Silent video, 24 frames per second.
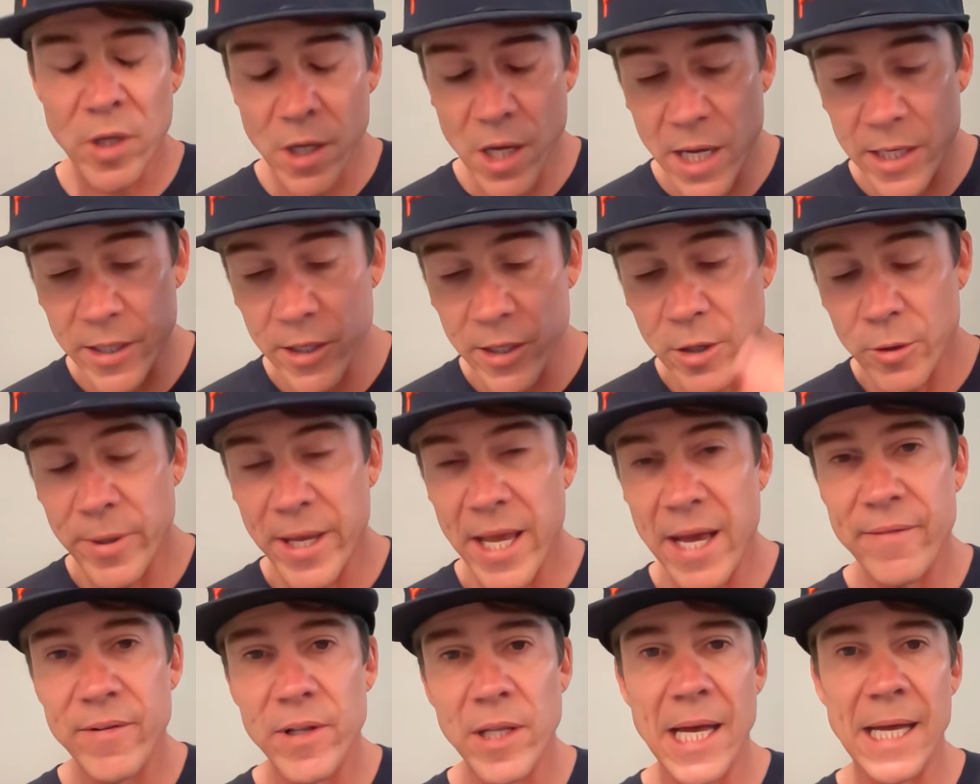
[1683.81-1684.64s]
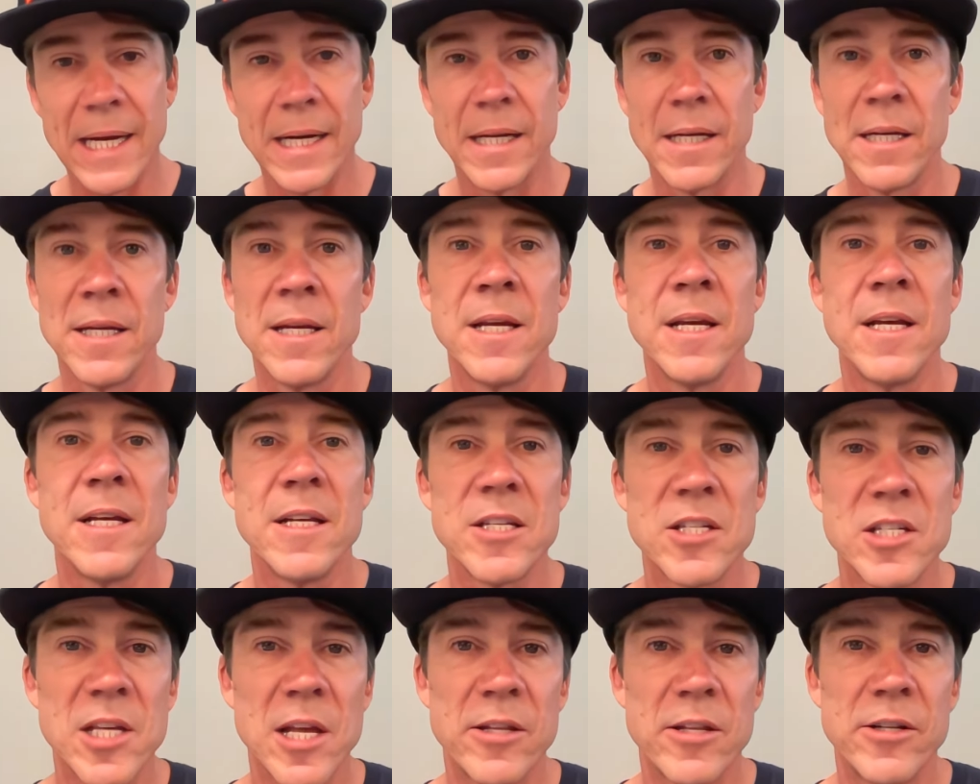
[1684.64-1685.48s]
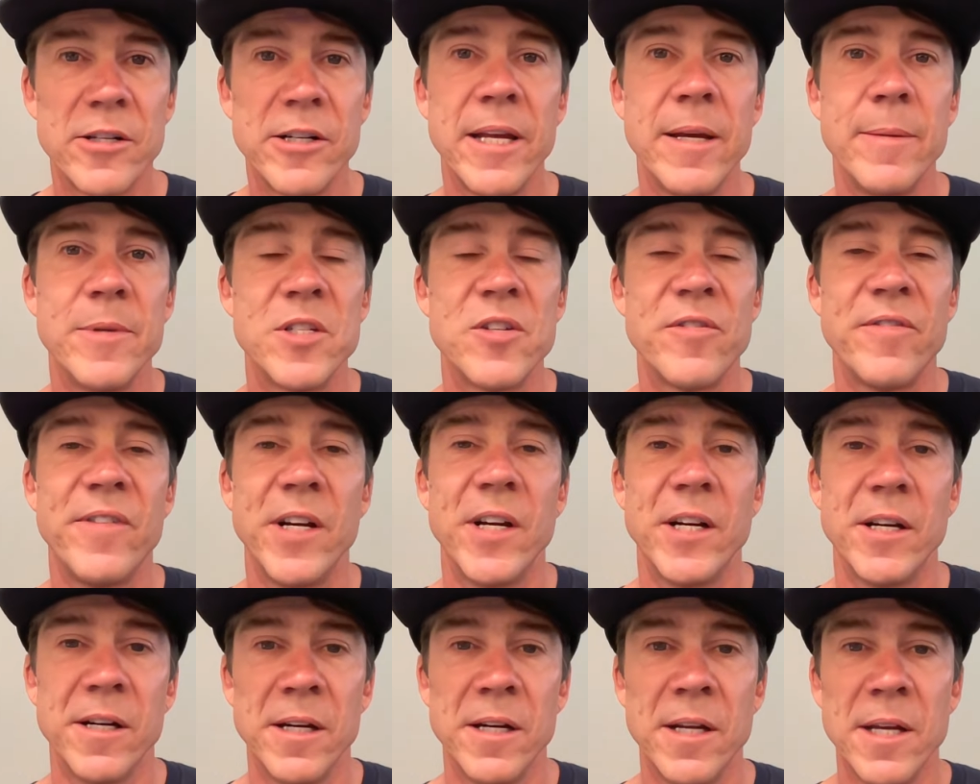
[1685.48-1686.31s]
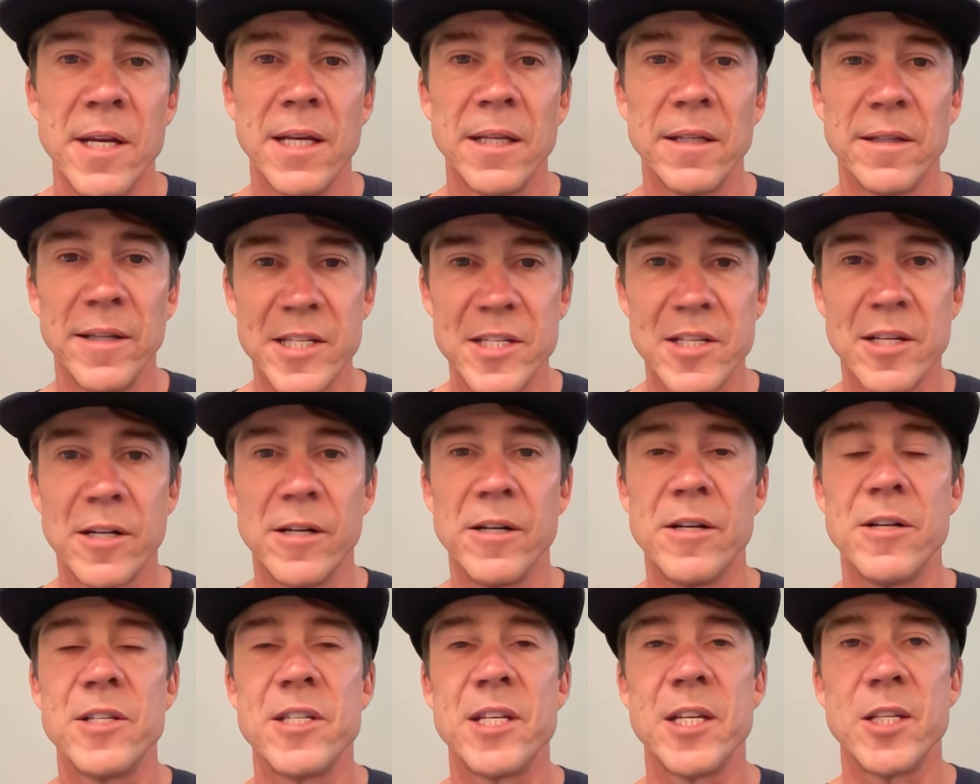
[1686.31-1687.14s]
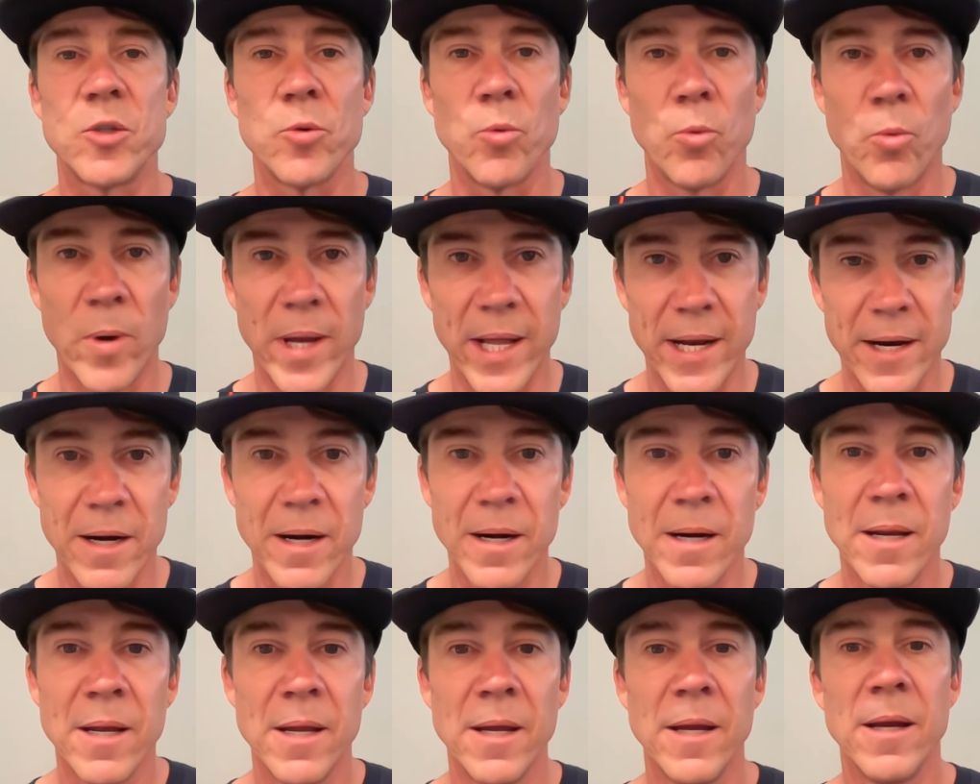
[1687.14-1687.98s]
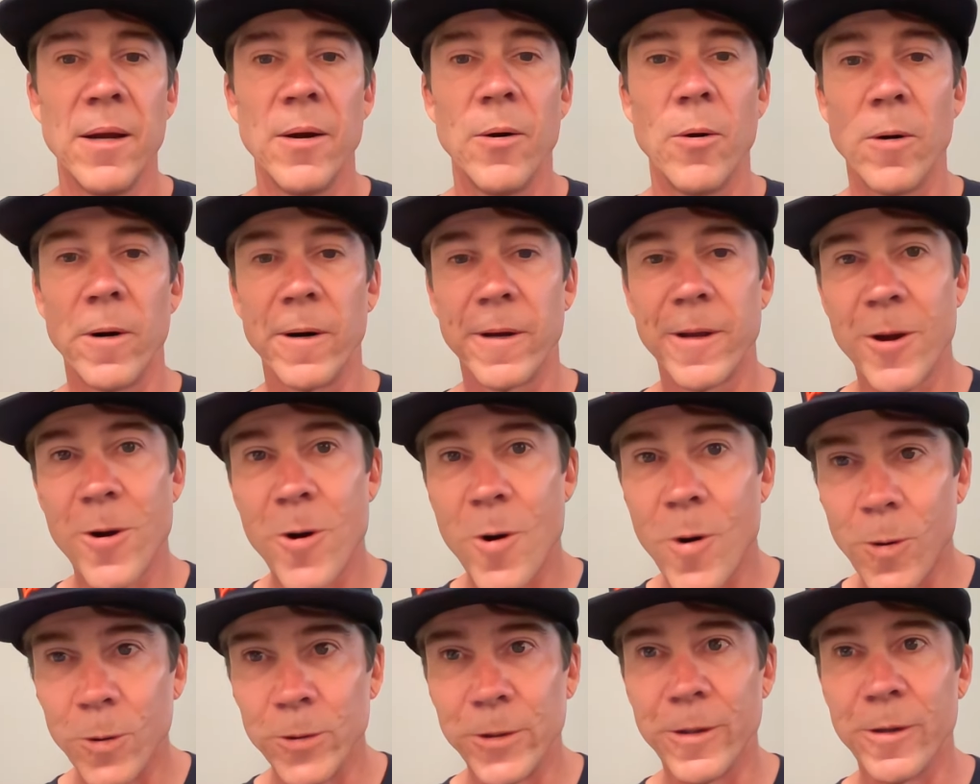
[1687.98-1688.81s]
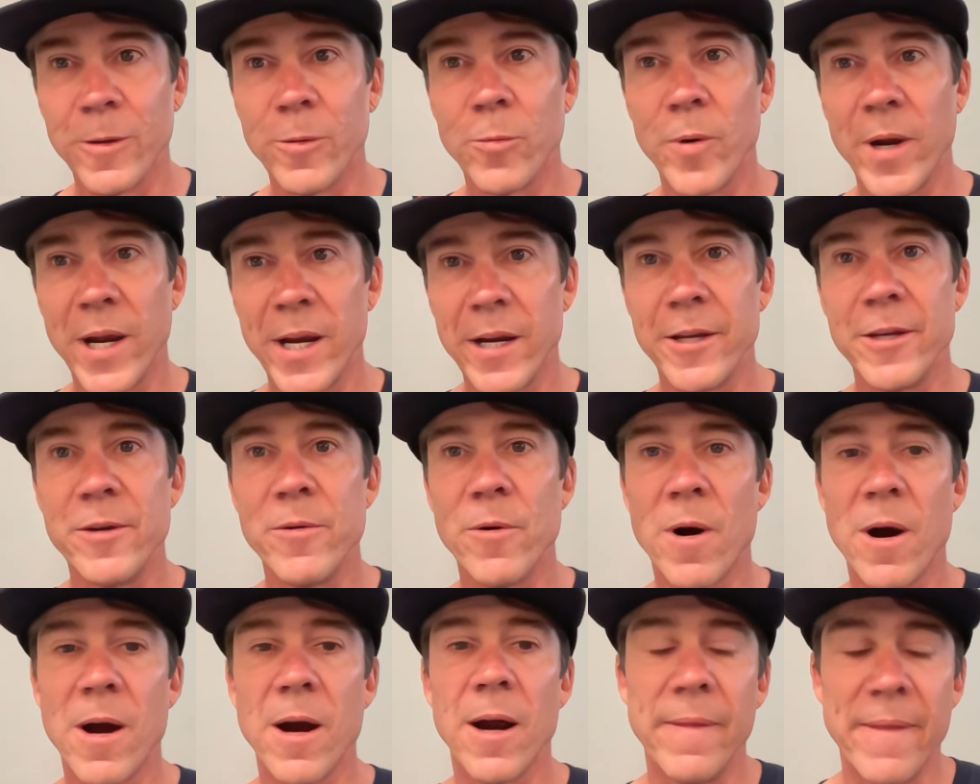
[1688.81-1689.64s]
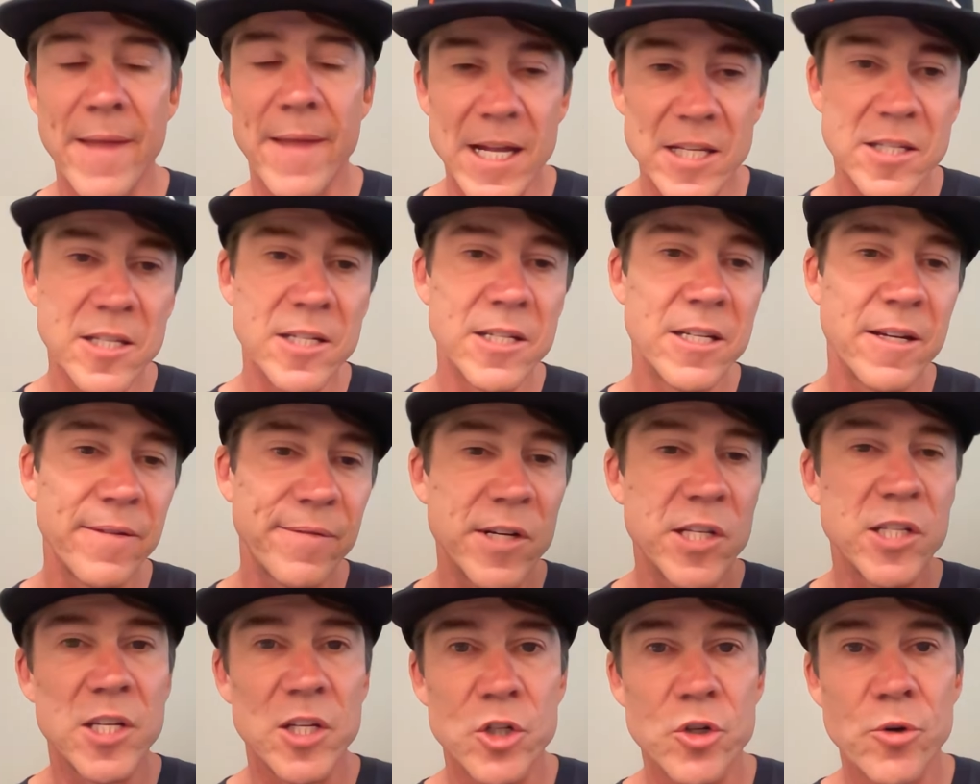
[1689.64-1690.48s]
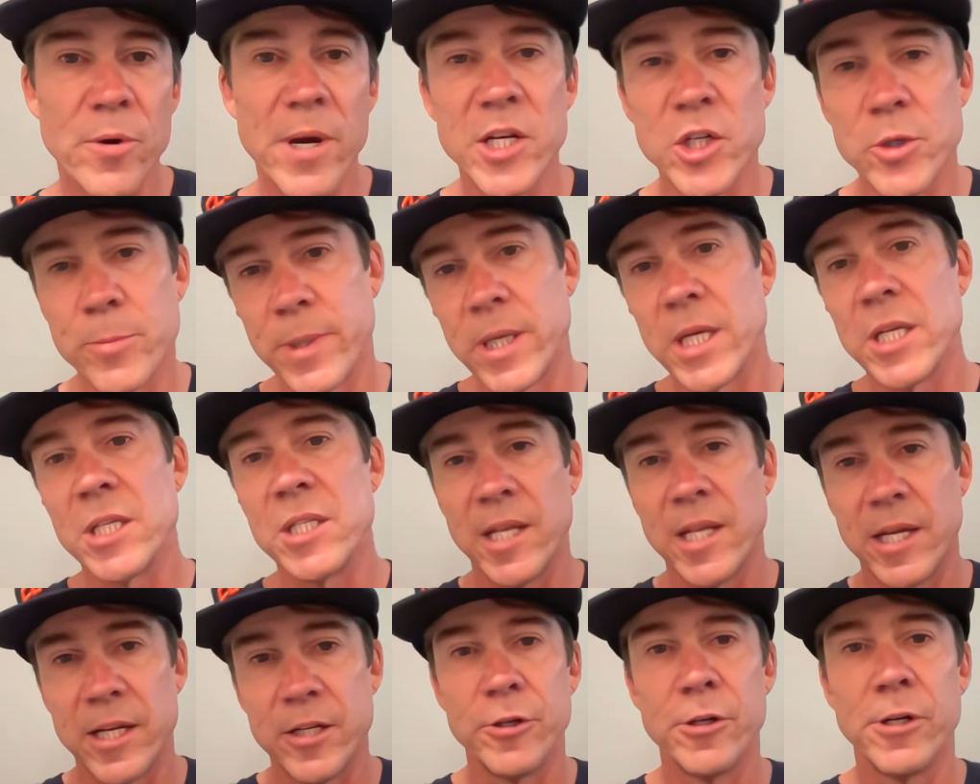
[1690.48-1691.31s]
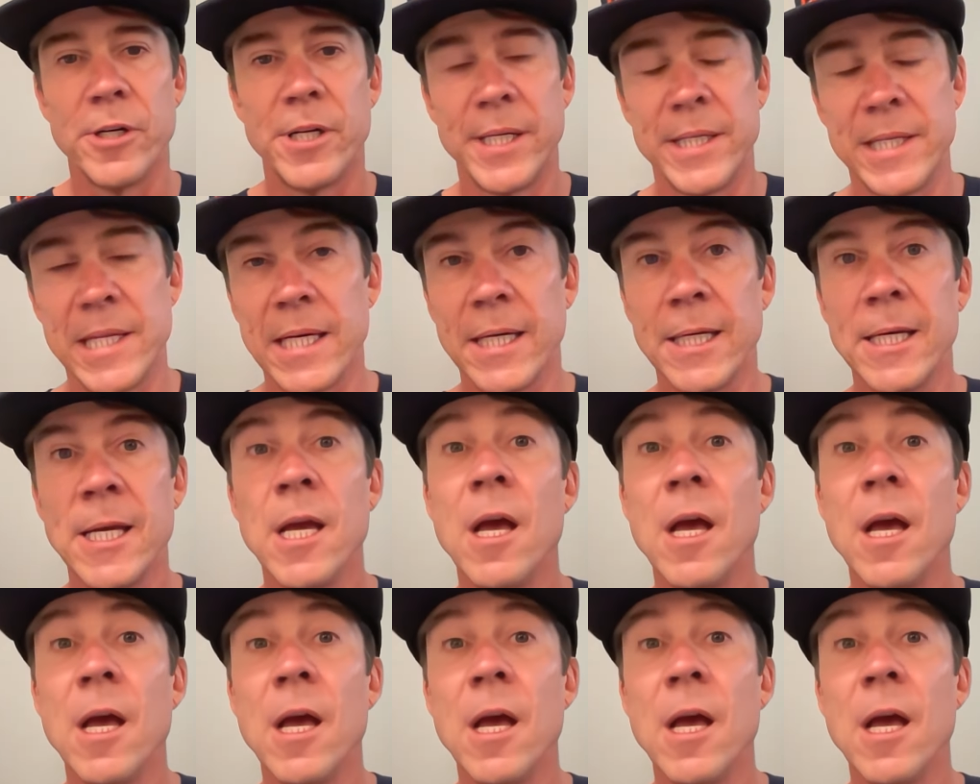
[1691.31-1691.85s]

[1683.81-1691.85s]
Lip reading: I know we have a lot of Southern Hemisphere listeners. It's winter or colder where you are. And that's a different situation because then you're in the